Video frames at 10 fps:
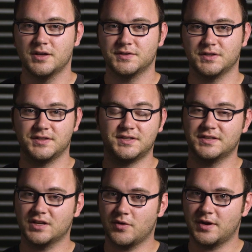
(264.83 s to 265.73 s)
So this
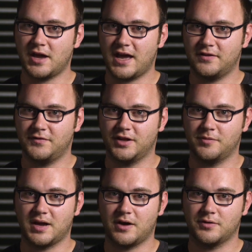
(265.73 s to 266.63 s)
isn't going to add
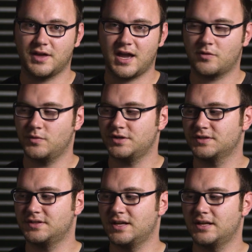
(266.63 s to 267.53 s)
phantom power, the hack we
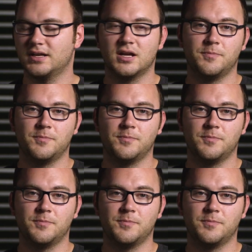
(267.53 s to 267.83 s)
just did,